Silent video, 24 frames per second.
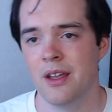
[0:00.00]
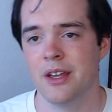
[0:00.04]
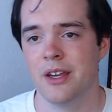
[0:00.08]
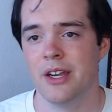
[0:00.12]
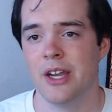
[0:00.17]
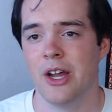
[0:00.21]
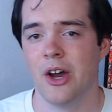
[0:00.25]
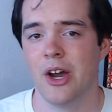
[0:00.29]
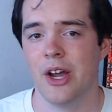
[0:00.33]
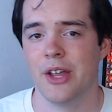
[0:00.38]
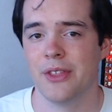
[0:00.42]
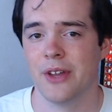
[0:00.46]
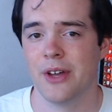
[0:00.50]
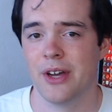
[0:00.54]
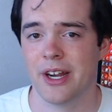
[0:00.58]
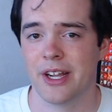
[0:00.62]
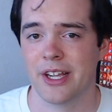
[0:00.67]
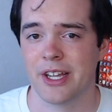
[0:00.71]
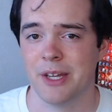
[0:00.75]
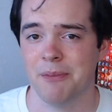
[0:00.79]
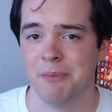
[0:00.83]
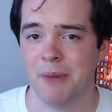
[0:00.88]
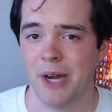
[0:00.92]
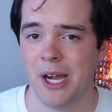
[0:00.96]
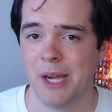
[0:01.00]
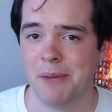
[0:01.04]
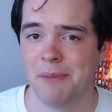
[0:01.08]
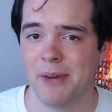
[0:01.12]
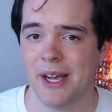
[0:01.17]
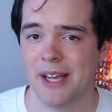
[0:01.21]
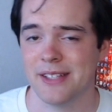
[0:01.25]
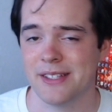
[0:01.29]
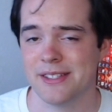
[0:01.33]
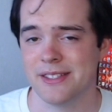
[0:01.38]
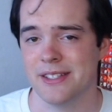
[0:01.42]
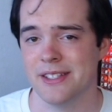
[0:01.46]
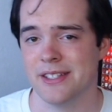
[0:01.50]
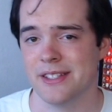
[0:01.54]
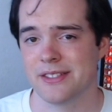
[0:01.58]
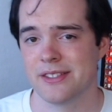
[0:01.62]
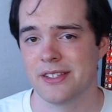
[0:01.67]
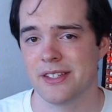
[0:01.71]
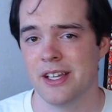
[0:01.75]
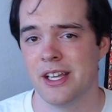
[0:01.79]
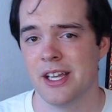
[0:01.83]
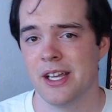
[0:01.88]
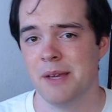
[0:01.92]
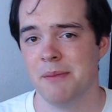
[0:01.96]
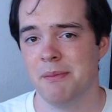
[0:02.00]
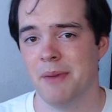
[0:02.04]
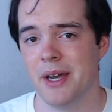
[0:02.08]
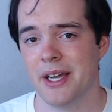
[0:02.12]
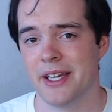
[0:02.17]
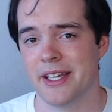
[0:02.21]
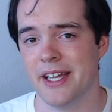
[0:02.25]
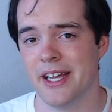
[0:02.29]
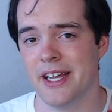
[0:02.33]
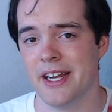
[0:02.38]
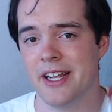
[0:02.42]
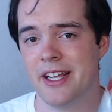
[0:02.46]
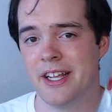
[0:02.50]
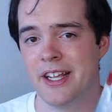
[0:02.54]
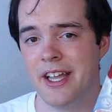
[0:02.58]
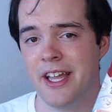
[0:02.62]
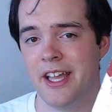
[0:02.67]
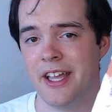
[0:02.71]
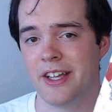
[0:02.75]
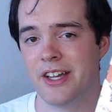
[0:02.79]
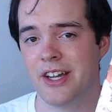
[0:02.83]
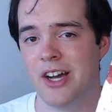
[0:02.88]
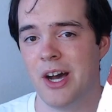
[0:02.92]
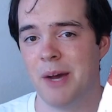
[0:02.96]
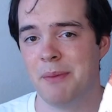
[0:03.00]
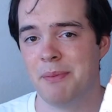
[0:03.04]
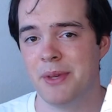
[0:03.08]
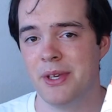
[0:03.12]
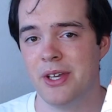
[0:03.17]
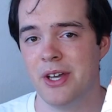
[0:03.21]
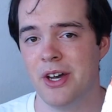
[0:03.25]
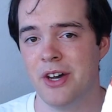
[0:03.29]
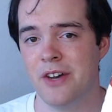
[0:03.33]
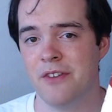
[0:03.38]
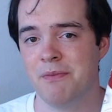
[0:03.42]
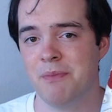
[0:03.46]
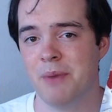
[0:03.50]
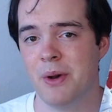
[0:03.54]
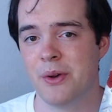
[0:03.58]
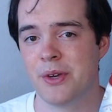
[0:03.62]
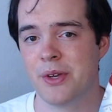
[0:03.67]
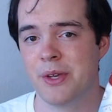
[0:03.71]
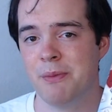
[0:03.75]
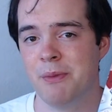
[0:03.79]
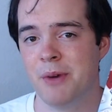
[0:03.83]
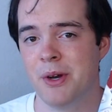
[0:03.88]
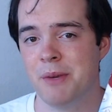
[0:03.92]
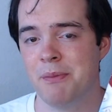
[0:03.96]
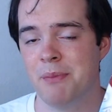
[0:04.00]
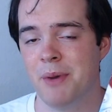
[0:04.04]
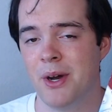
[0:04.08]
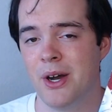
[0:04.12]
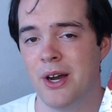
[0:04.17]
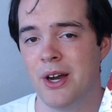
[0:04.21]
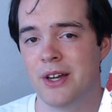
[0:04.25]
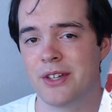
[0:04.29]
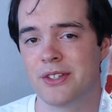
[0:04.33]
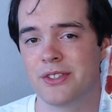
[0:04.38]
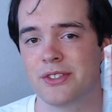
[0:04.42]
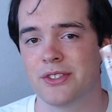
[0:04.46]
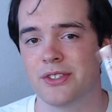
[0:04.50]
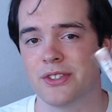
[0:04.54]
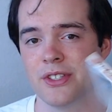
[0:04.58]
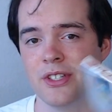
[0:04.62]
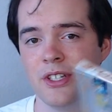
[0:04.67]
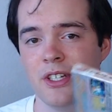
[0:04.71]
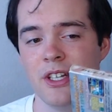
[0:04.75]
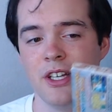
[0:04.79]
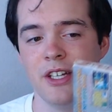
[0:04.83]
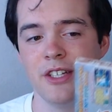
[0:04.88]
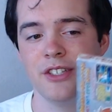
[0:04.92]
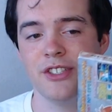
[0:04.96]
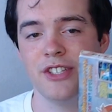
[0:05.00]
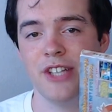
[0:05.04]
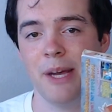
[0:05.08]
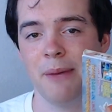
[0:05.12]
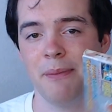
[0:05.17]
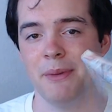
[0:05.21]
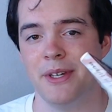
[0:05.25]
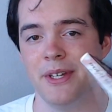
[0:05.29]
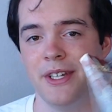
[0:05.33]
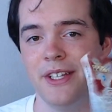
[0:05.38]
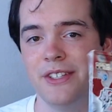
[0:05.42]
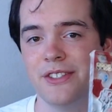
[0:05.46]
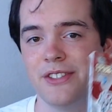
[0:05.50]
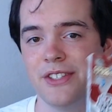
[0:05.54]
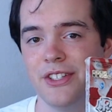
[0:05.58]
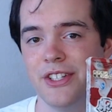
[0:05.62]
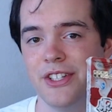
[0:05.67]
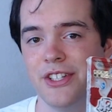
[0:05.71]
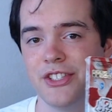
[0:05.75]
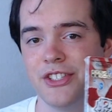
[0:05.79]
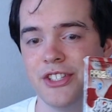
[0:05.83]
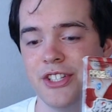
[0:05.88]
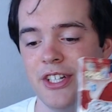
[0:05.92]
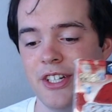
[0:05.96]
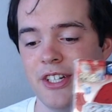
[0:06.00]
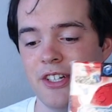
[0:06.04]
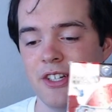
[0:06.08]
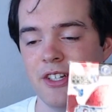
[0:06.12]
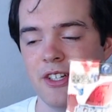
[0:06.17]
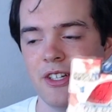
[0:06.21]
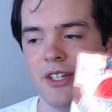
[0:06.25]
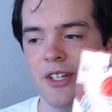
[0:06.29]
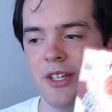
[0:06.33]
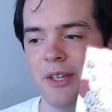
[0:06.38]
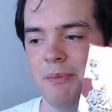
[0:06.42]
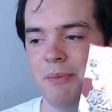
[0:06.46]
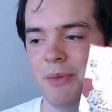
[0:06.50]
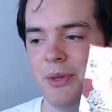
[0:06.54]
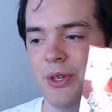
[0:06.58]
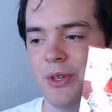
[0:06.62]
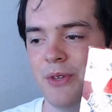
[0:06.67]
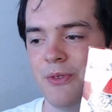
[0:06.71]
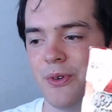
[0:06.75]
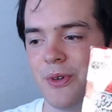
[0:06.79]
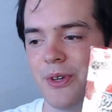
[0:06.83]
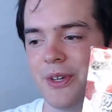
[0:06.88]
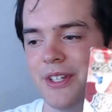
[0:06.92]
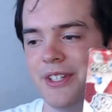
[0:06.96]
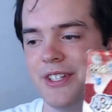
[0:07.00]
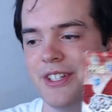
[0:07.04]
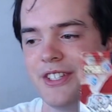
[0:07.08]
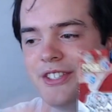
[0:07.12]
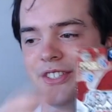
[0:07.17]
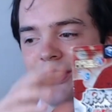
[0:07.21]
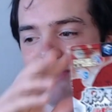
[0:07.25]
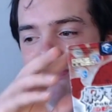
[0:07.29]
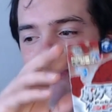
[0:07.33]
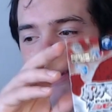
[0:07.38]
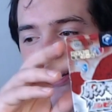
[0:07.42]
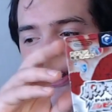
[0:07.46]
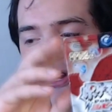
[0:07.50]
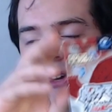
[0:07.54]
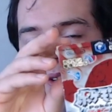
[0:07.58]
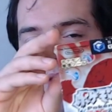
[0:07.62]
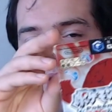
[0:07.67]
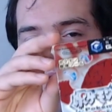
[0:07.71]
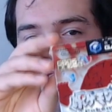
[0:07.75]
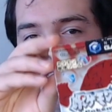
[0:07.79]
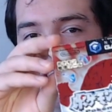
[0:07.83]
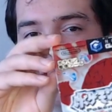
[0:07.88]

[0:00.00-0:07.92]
Now, I thought I could bypass this by getting a copy of Pokemon Box Japanese edition. Beautiful condition, by the way.